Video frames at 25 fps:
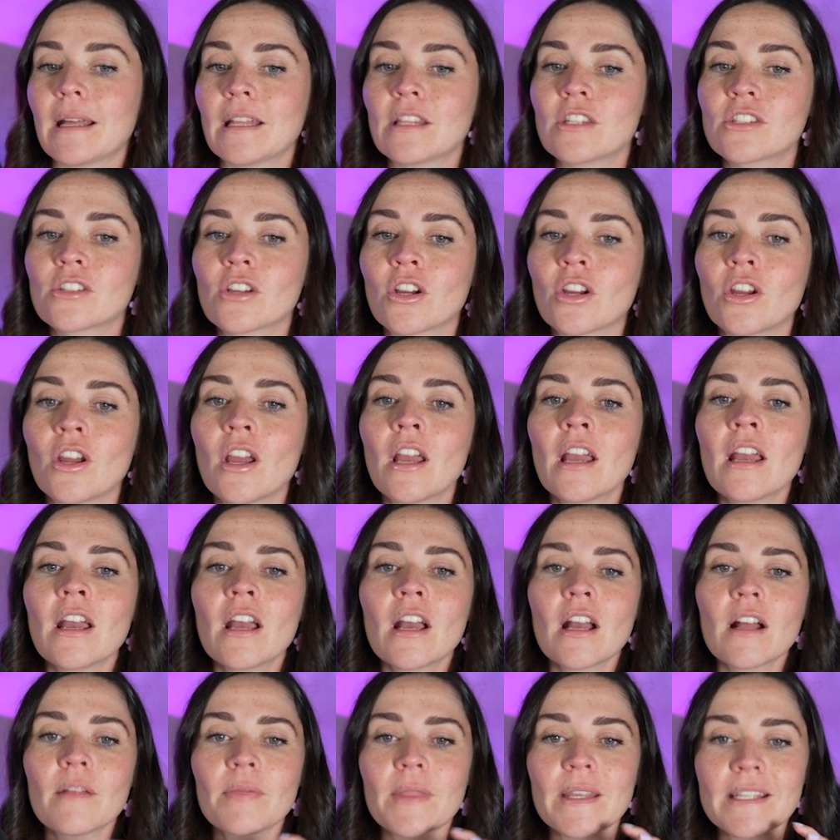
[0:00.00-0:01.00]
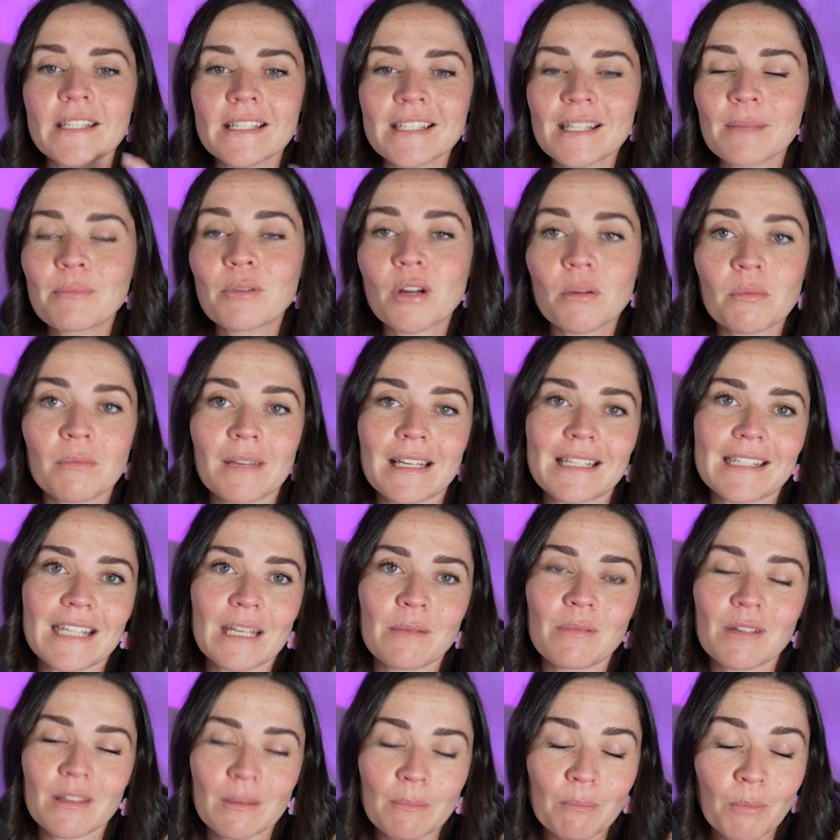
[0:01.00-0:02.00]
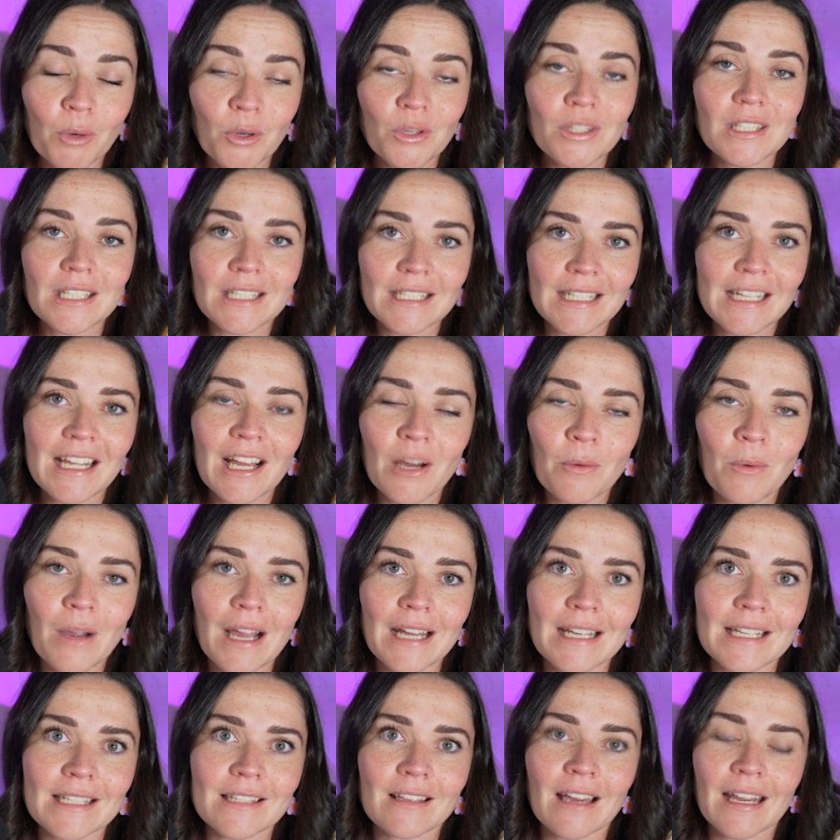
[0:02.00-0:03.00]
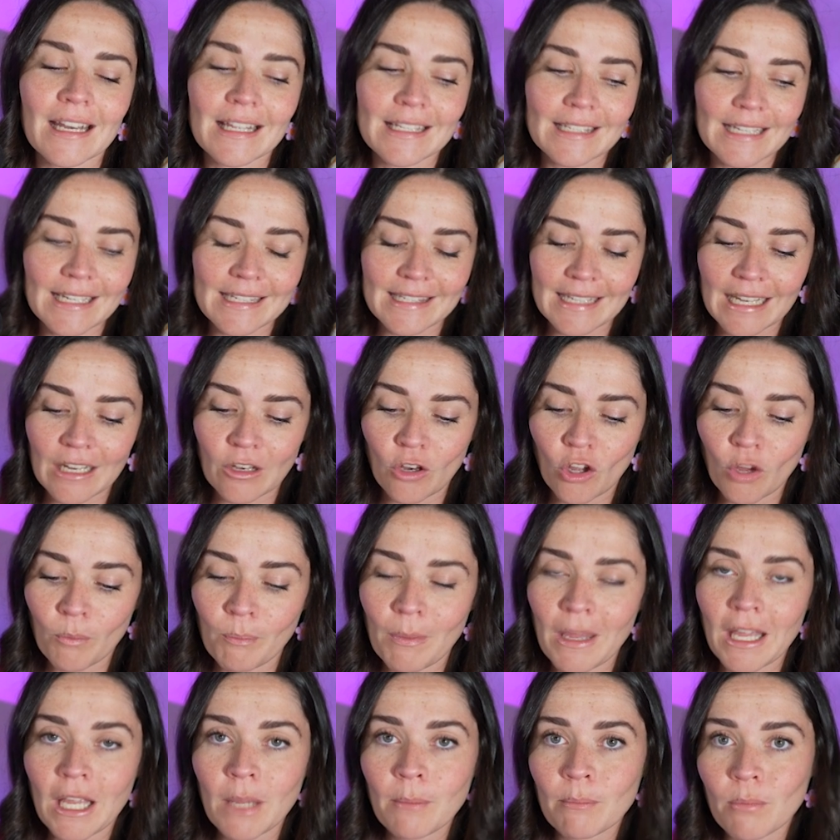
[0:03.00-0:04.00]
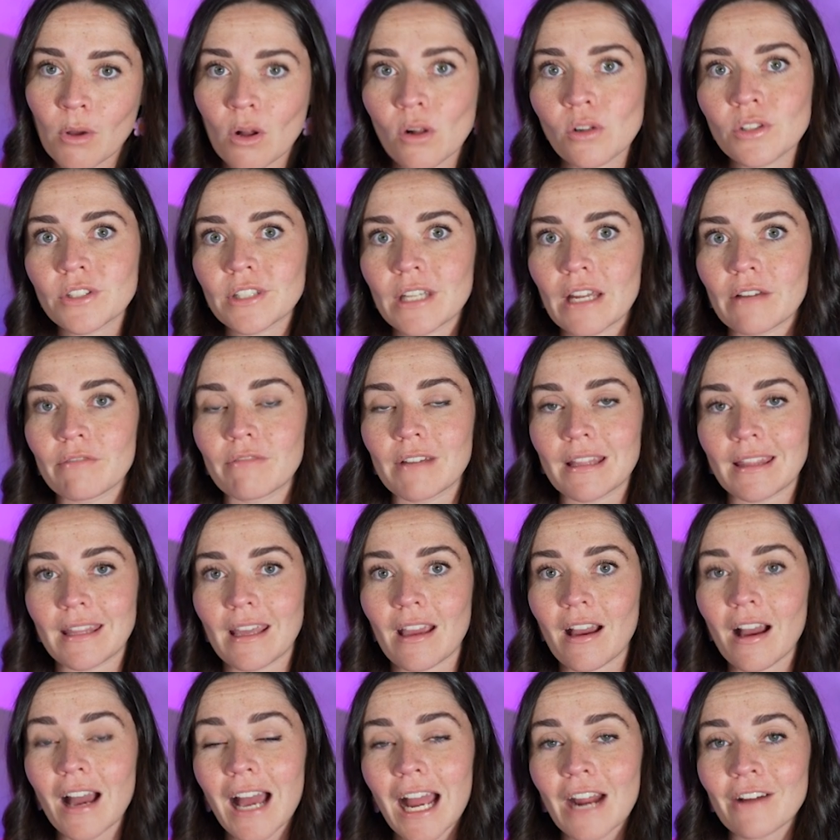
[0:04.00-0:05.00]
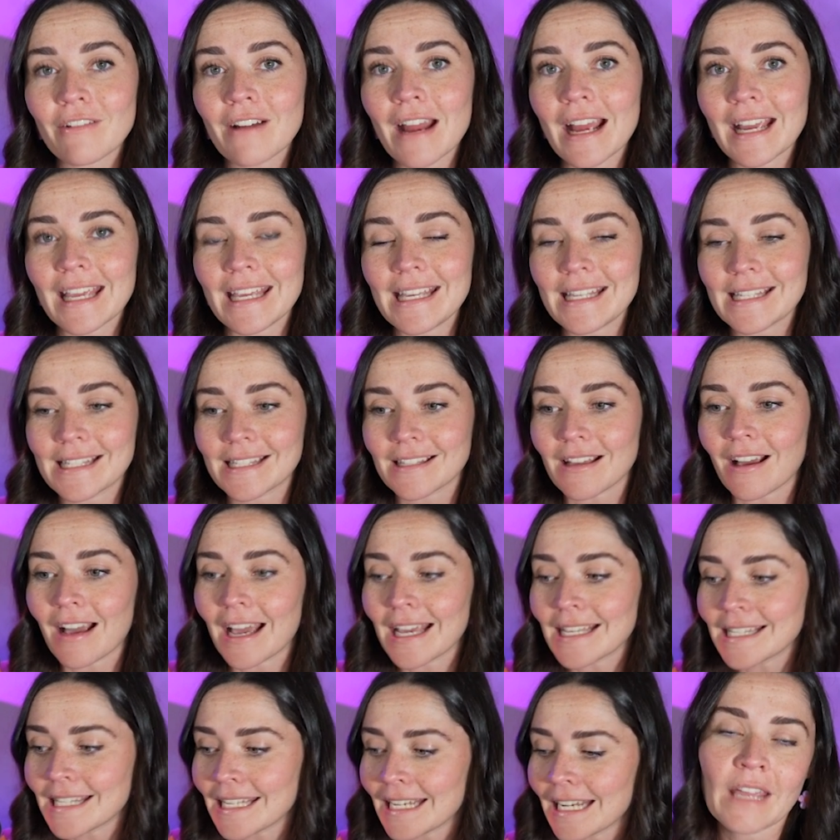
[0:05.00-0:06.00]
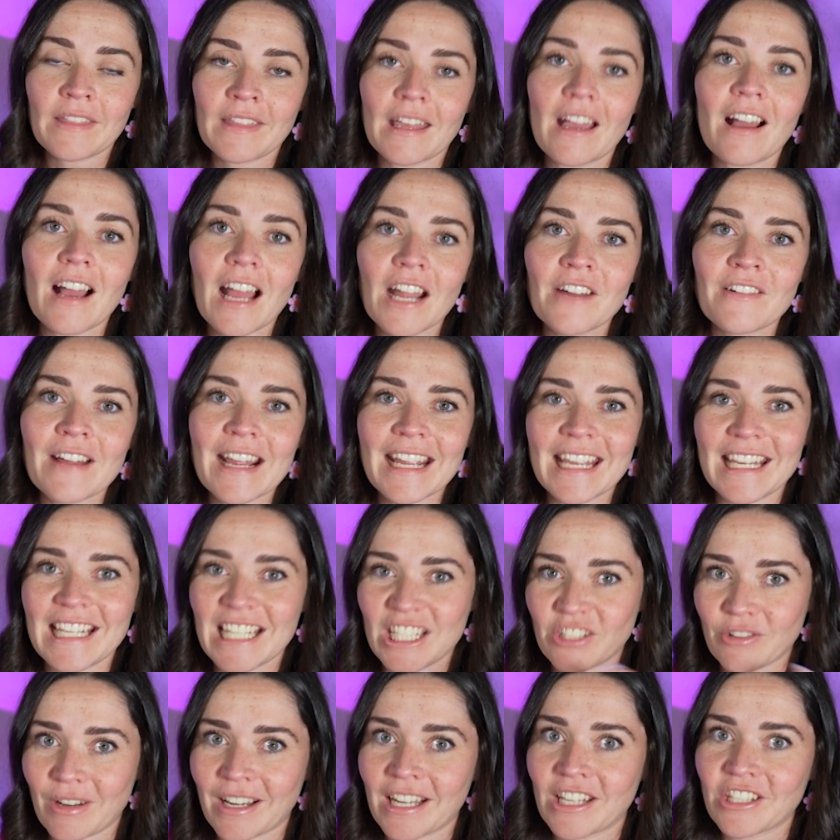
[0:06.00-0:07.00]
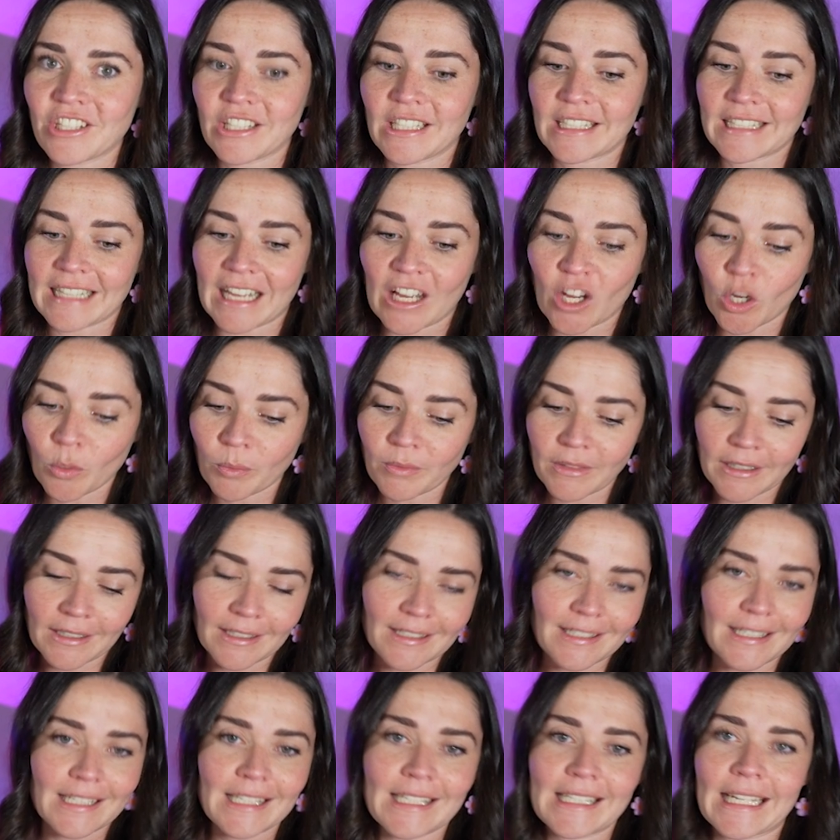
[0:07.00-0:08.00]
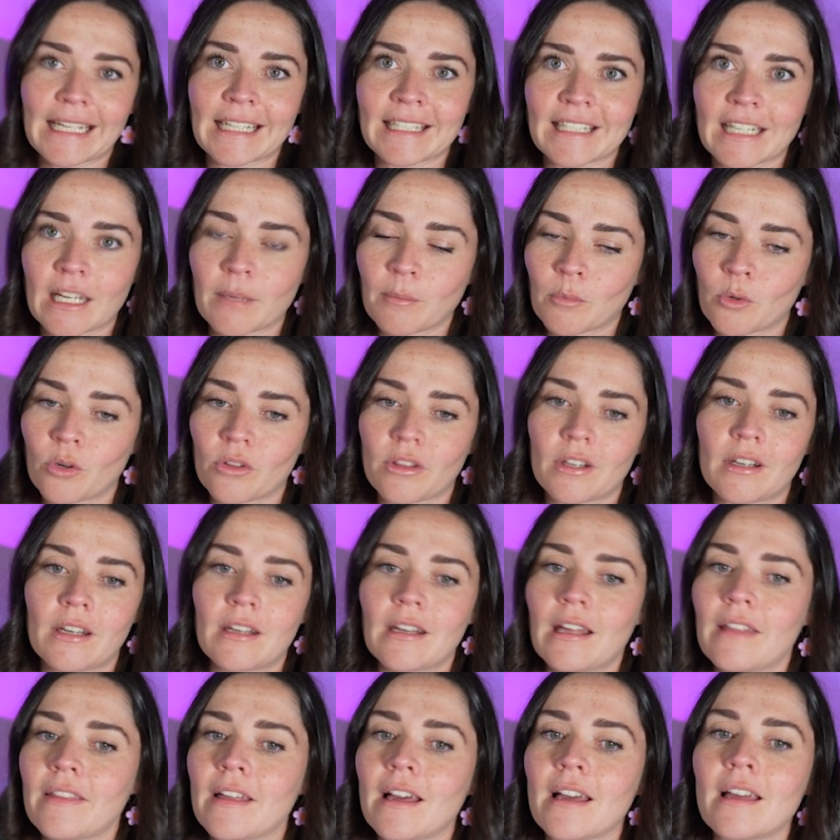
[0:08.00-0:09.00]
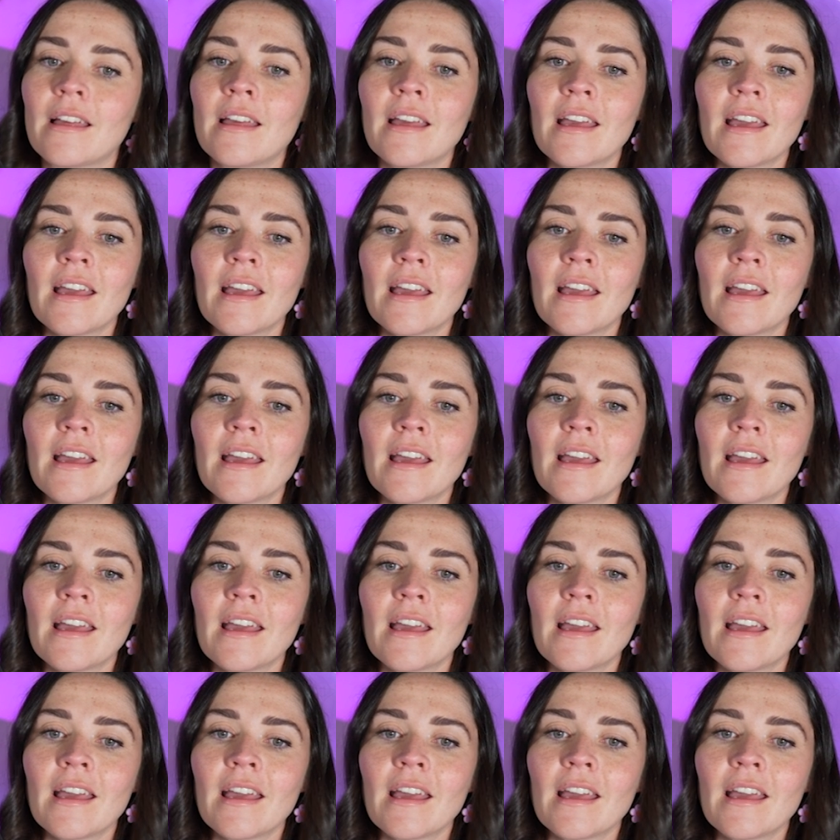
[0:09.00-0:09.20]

And so this is a problem I see with most DIY designers is they're not being bold enough with their hierarchy sizing and their hierarchy strategy to help things to stand out more than another.